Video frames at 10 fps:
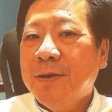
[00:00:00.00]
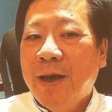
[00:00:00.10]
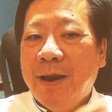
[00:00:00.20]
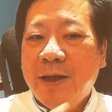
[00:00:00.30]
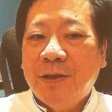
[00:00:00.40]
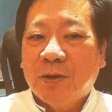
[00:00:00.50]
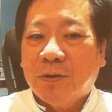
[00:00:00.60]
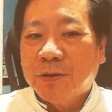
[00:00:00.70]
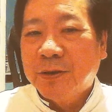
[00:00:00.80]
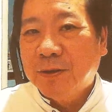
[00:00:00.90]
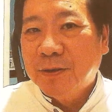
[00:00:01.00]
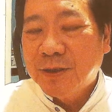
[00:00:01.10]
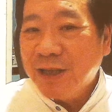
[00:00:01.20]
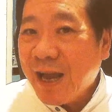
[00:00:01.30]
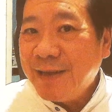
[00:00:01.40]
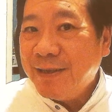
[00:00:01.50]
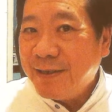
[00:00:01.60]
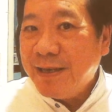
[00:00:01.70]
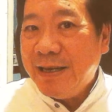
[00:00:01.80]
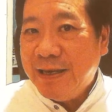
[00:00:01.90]
And that is called
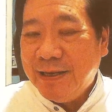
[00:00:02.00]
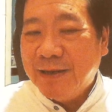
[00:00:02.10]
Sun Tzu.